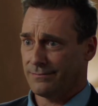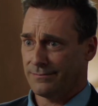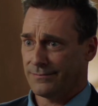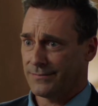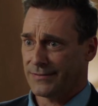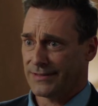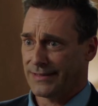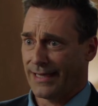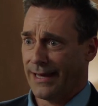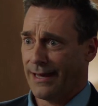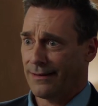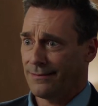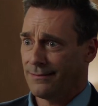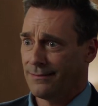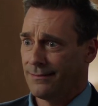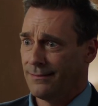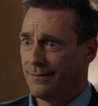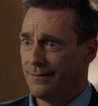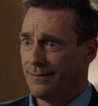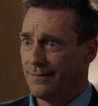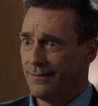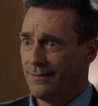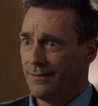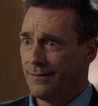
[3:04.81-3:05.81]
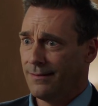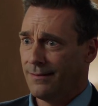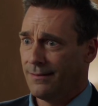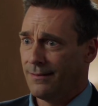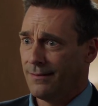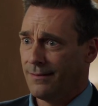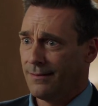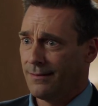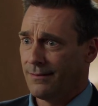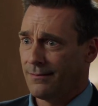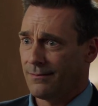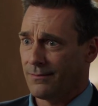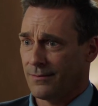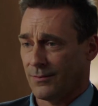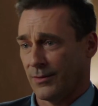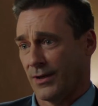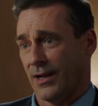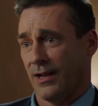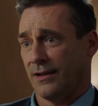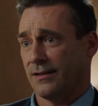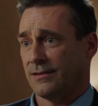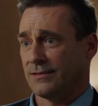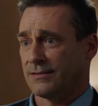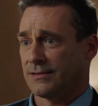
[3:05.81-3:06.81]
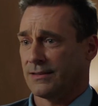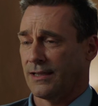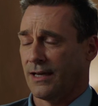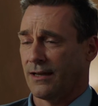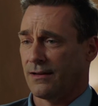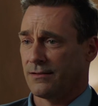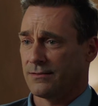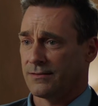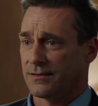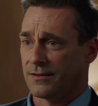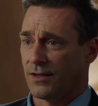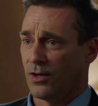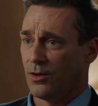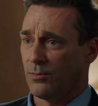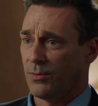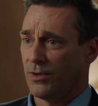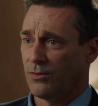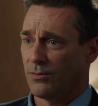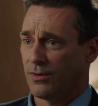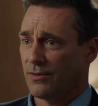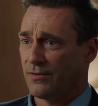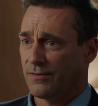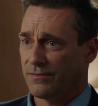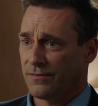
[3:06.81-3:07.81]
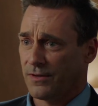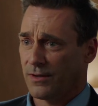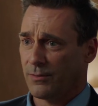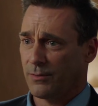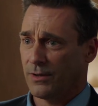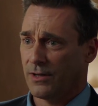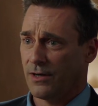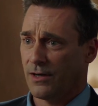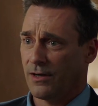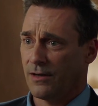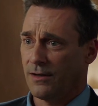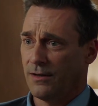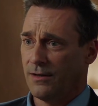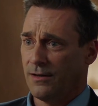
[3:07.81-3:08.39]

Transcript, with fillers: Seattle. We're not in Seattle. Tacoma, where we are.